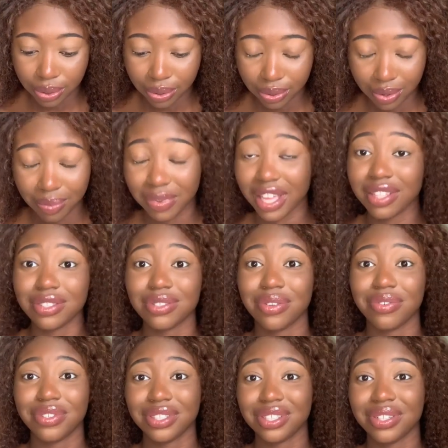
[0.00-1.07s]
I'm getting so
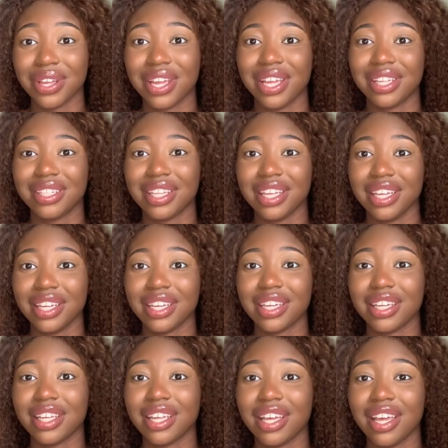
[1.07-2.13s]
frustrated. Like,
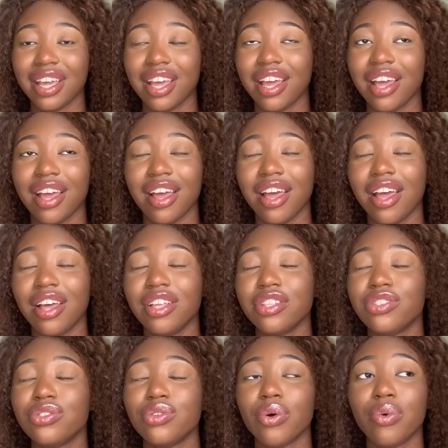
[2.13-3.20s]

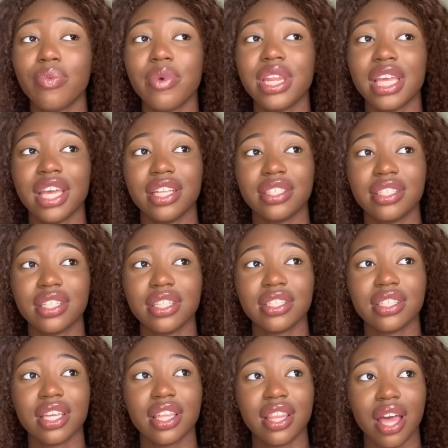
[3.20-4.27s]
so many incidents
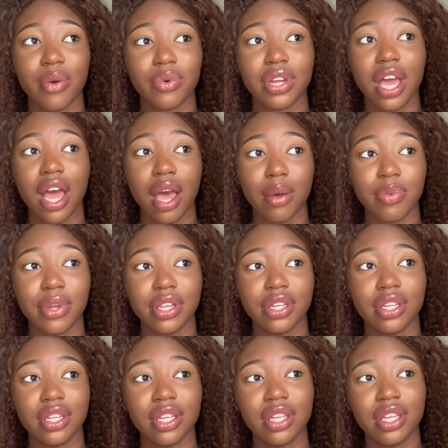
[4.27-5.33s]
like that would happen.
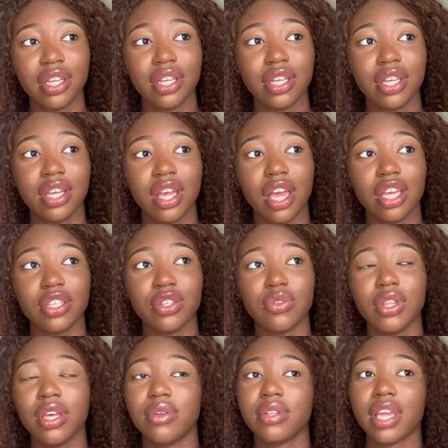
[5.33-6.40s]
It
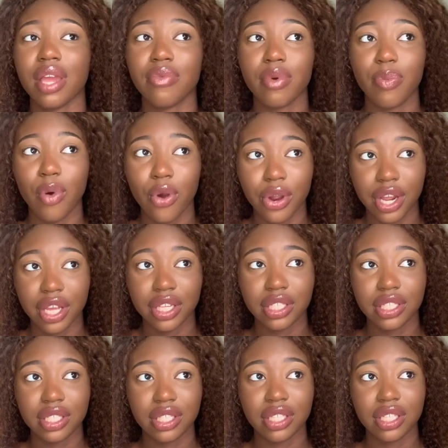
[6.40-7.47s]
would get reported.
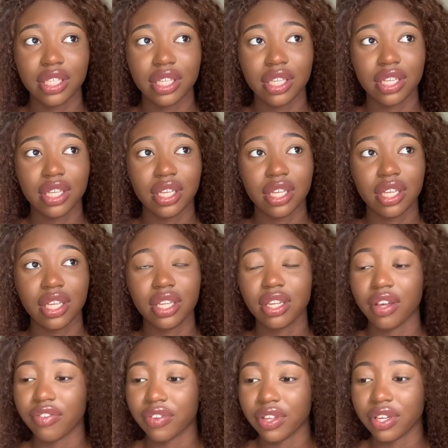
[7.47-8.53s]

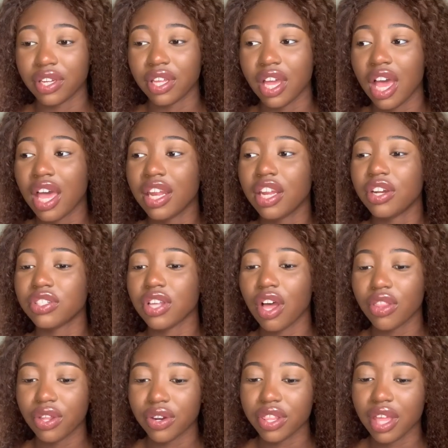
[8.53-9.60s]
Nothing. And there's
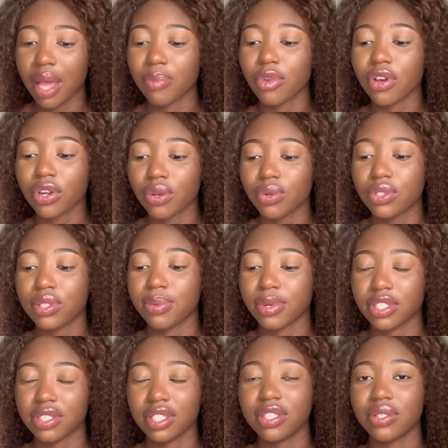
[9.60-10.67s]
other I'm not going to go too
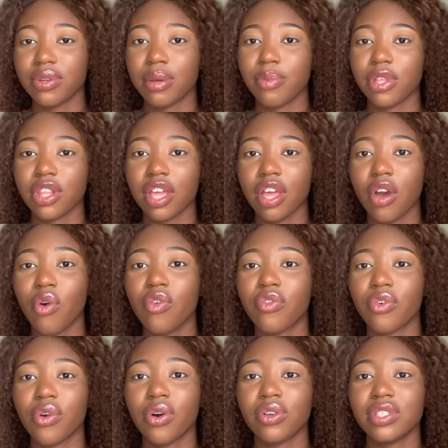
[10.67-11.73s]
much into it, but the
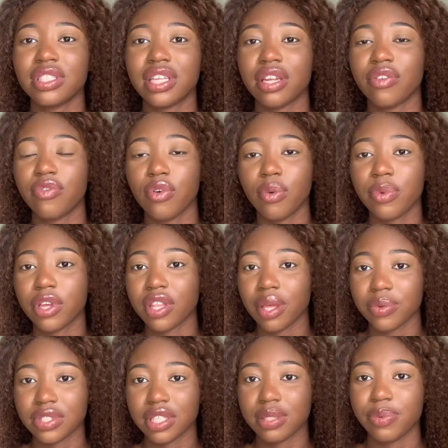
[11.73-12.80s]
overall xenophobia that
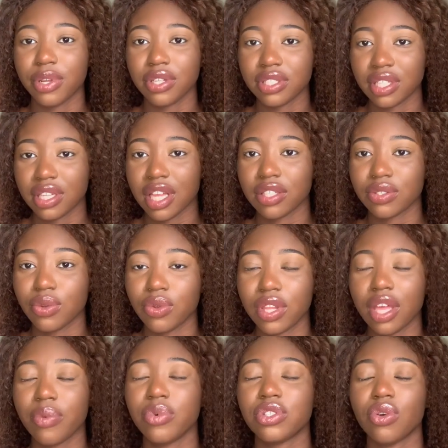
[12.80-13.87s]
was experienced in that school
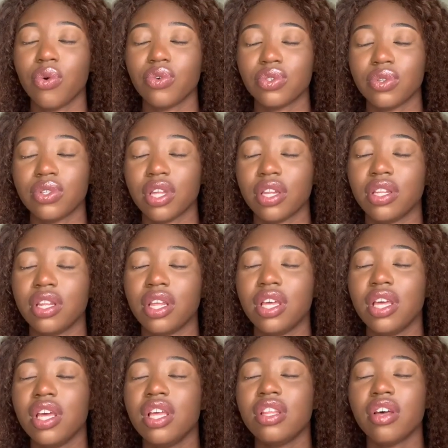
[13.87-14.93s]
that was also done,
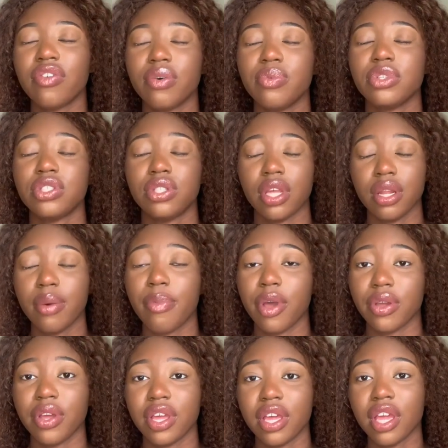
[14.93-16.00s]
nothing was done about
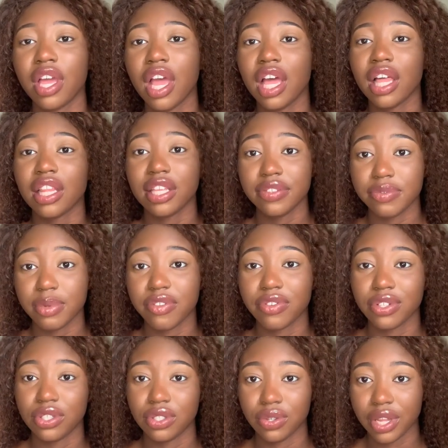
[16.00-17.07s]
it, leaves me
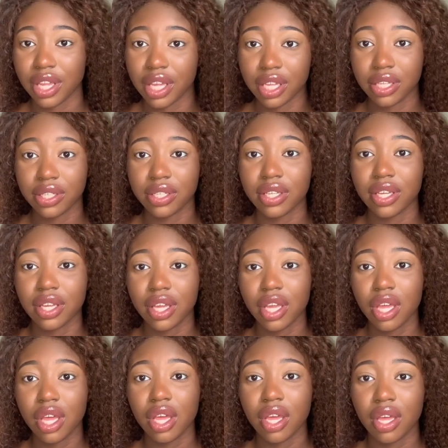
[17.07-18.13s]
frustrated.
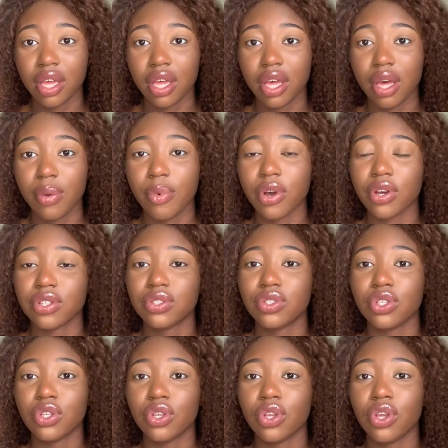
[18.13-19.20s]
Because
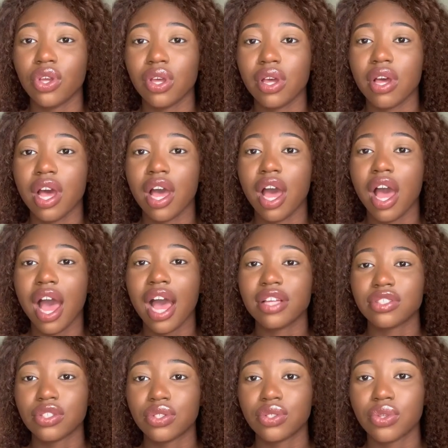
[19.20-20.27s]
as a
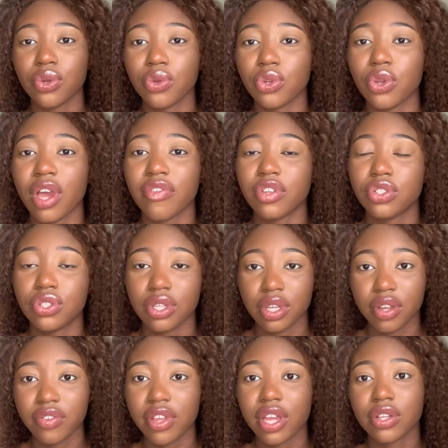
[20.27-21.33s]
school, you have a duty
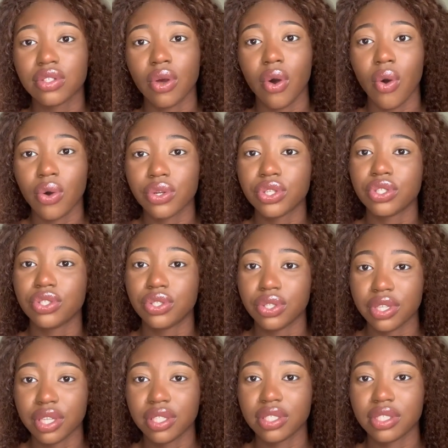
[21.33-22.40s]
of care to all your
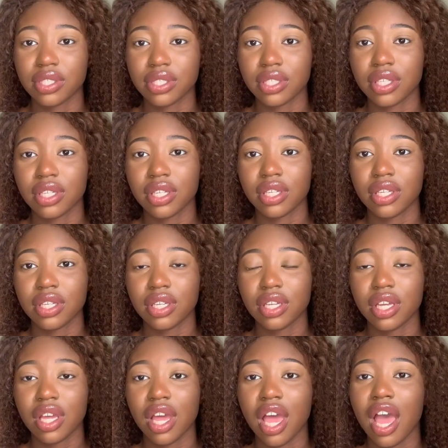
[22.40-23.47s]
students.
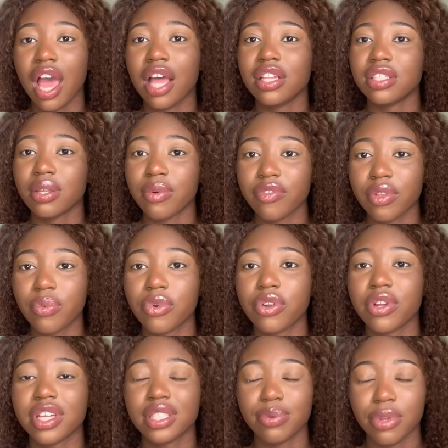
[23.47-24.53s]
And some of them were
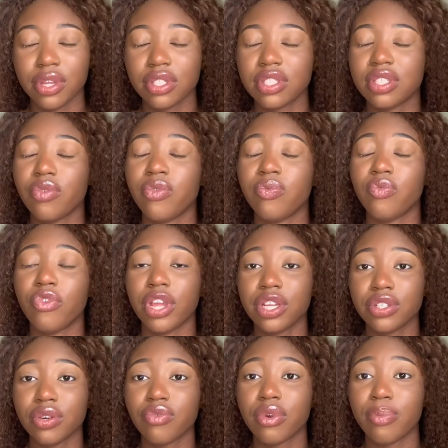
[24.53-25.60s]
experiencing
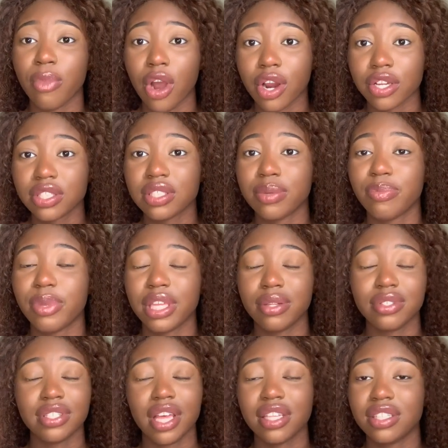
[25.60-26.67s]
racial remarks being
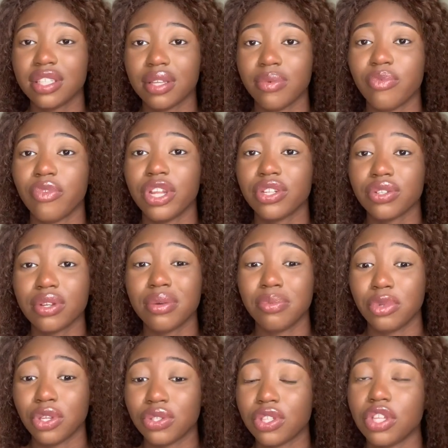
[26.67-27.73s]
said to them, racial
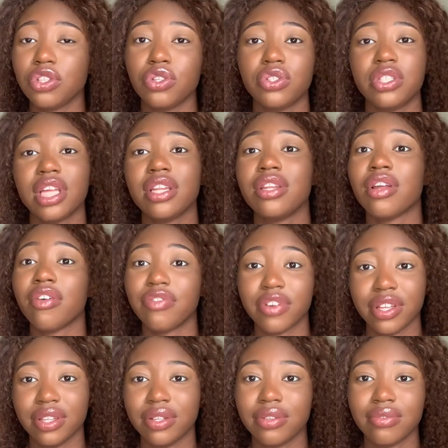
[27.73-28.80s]
abuse, and you did nothing.